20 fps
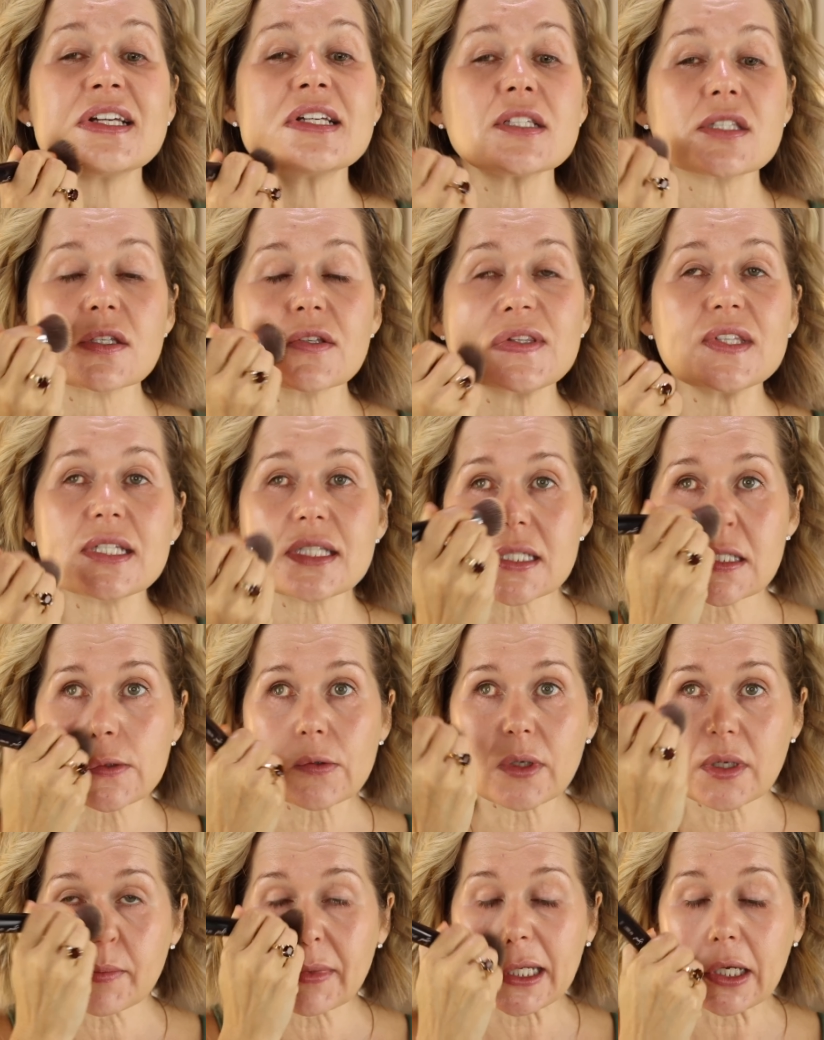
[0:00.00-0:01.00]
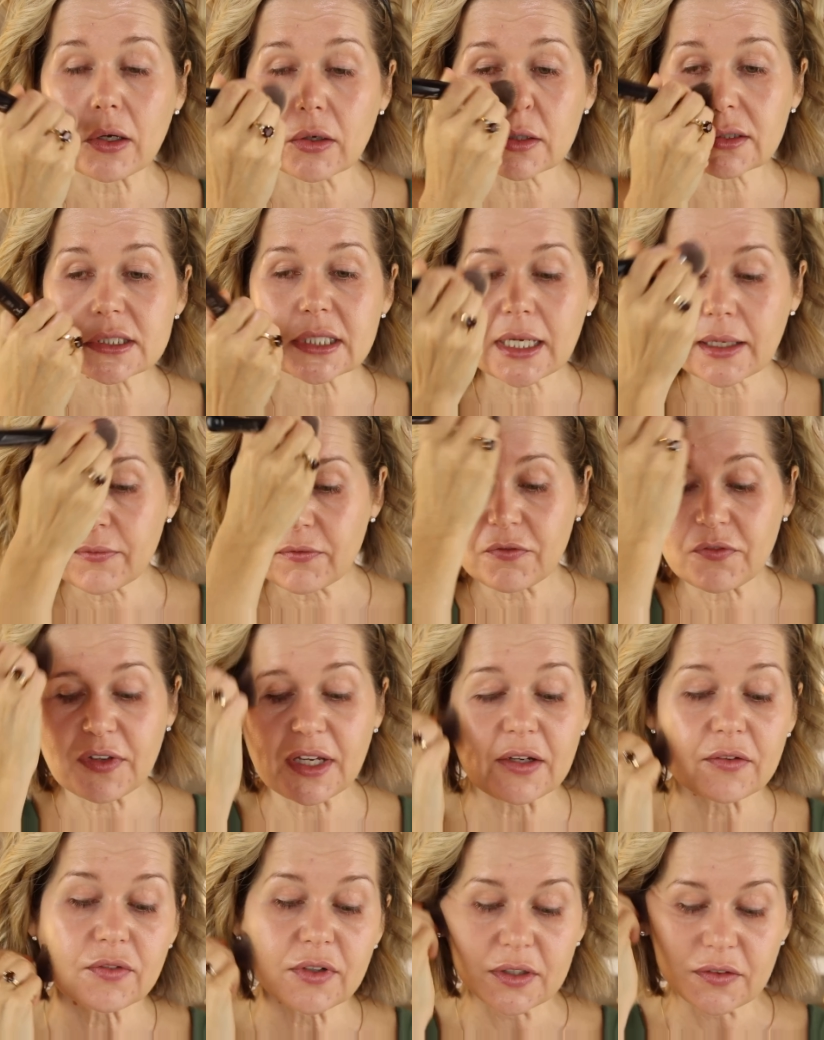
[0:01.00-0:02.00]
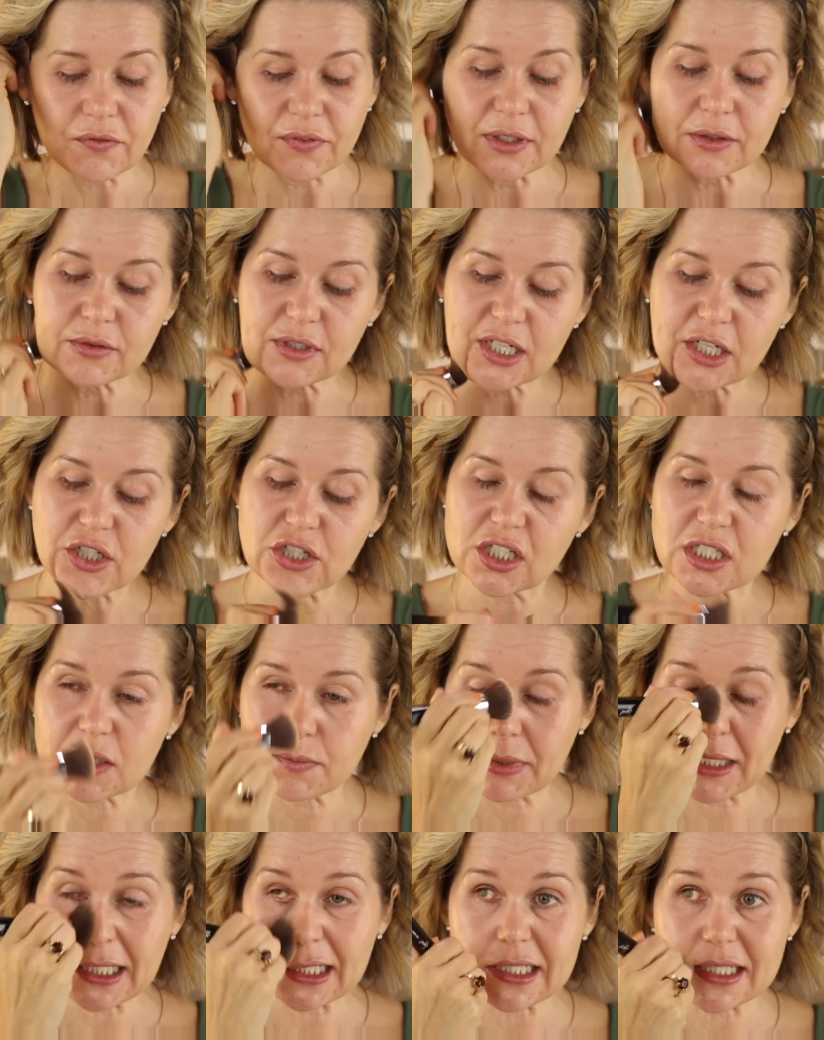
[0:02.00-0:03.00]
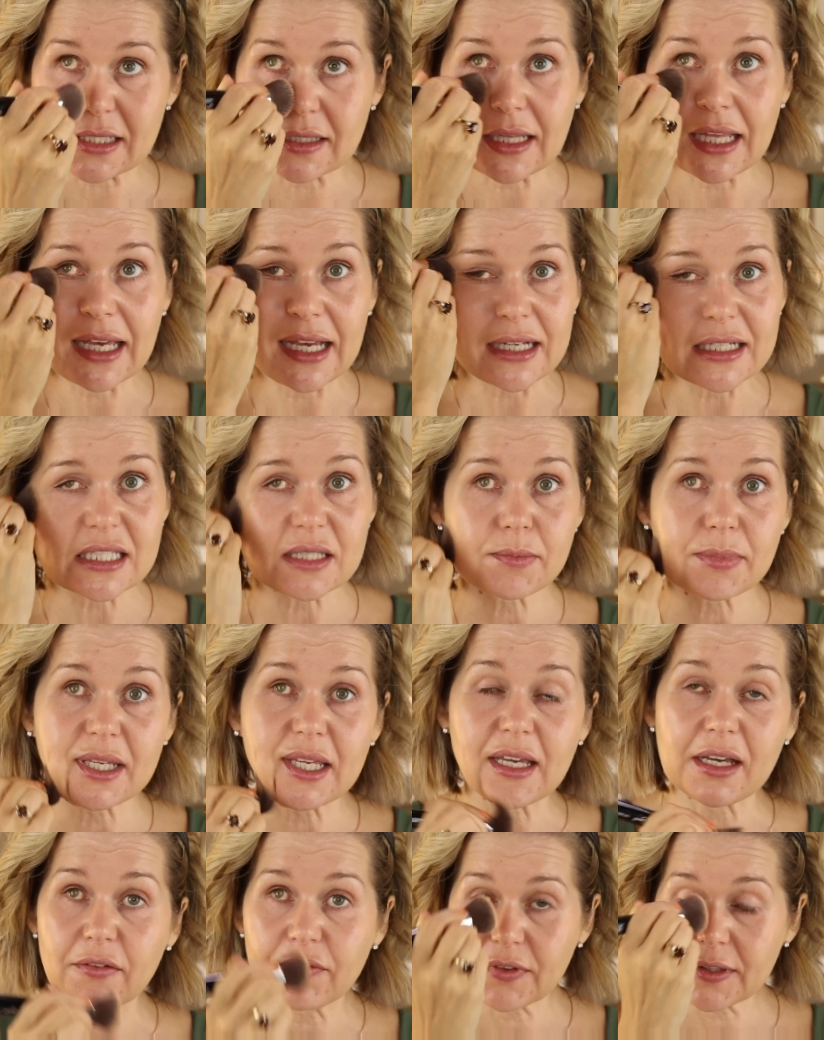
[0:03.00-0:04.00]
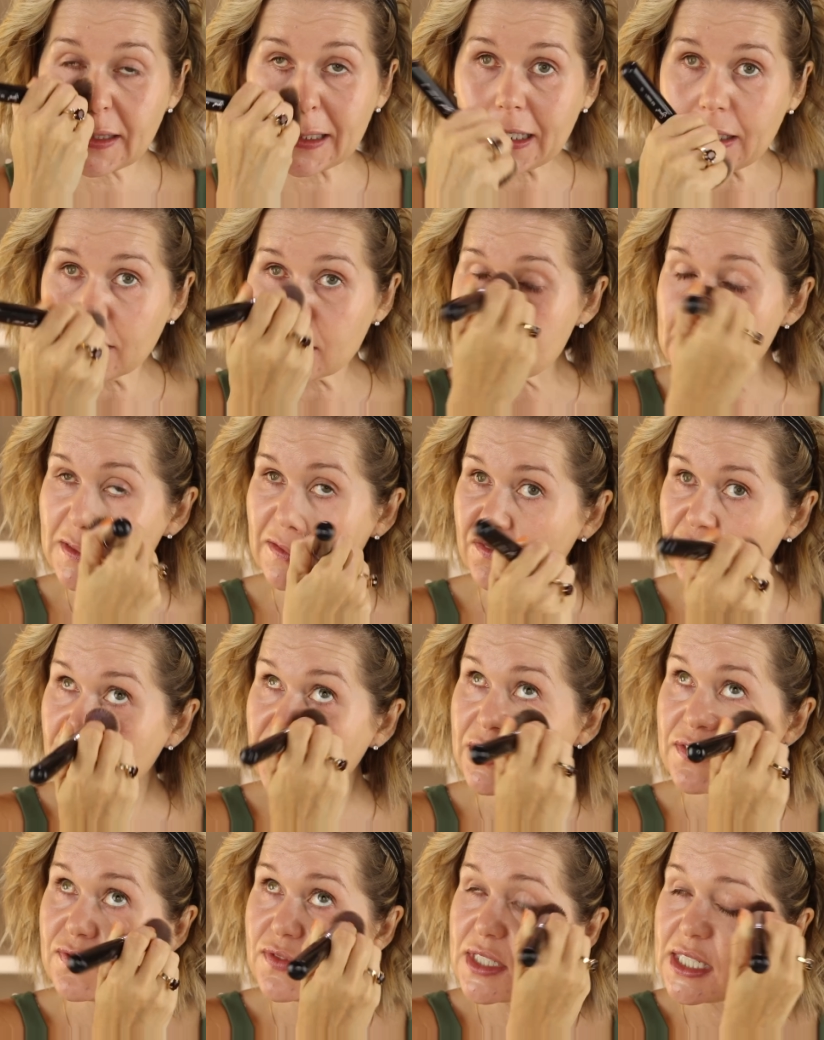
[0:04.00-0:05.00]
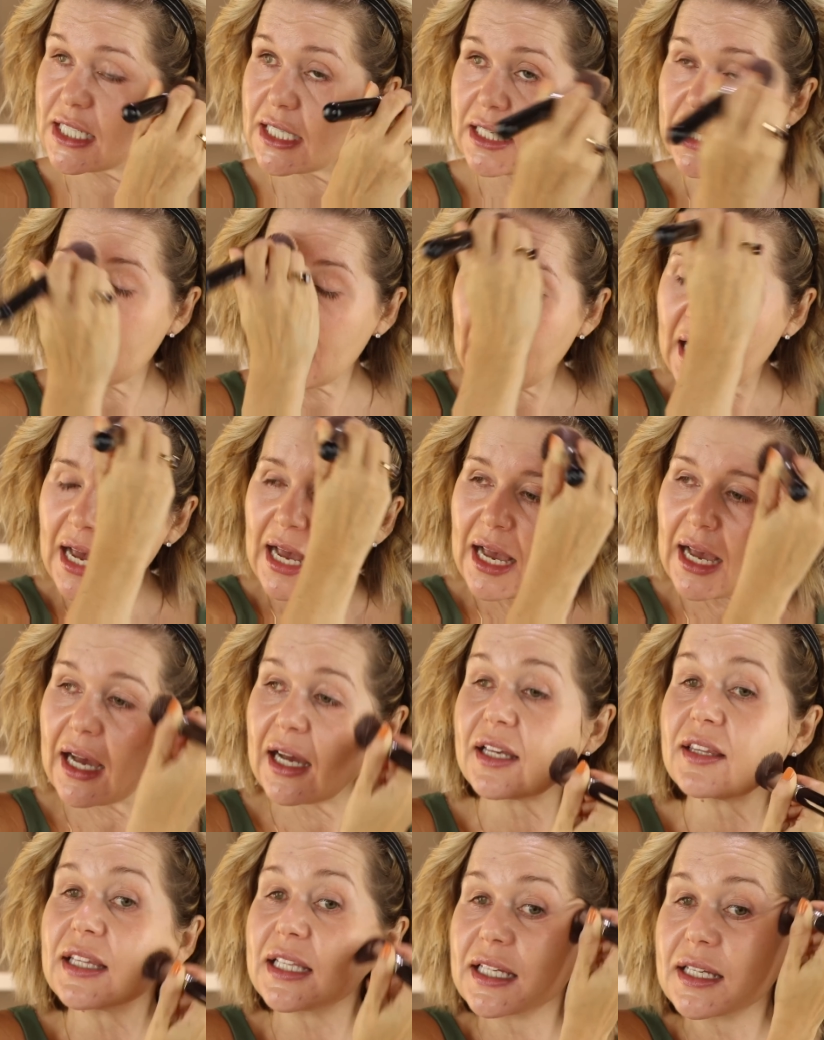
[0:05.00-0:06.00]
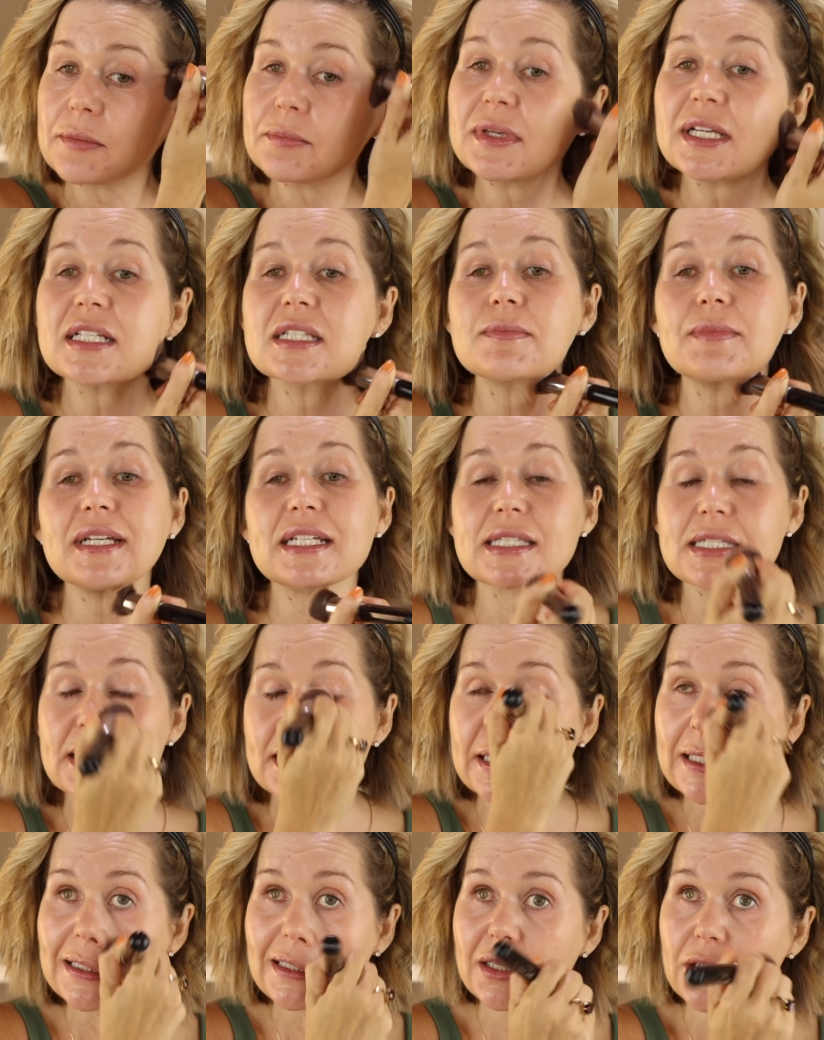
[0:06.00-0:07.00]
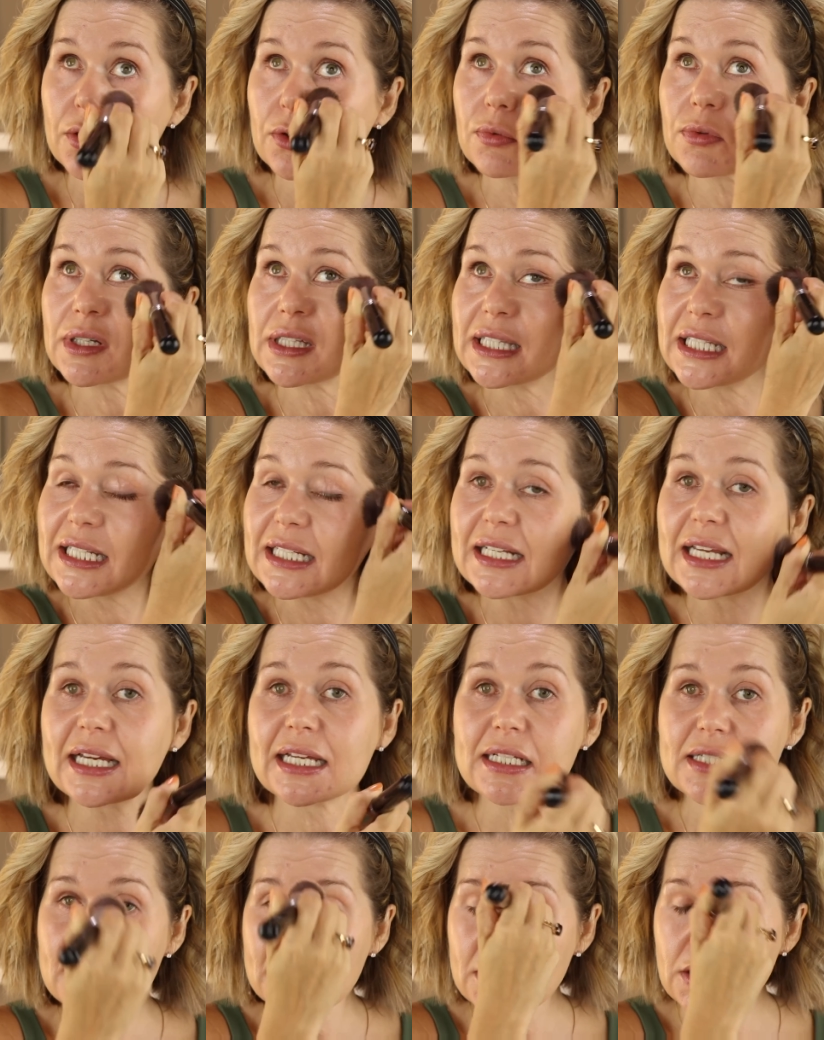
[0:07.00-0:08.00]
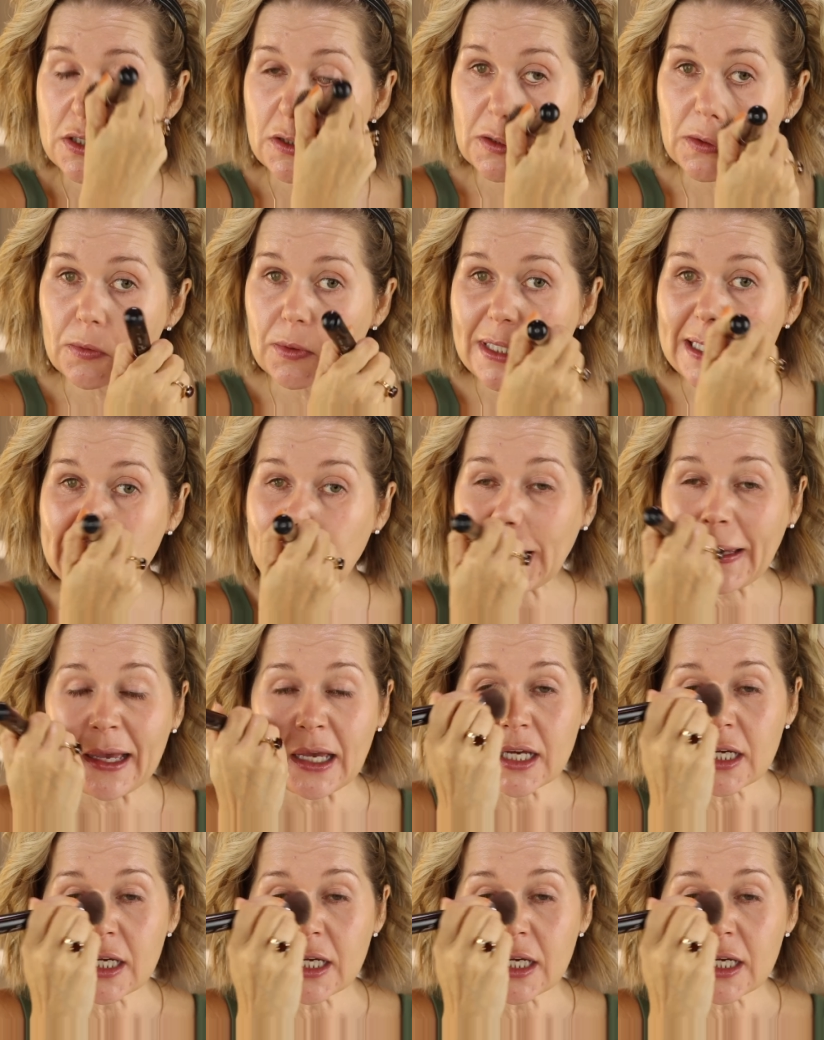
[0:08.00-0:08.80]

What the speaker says: So this is one of my all-time favorite foundations because of the SPF in there. It's a 50. I think it makes my skin look really nice and dewy.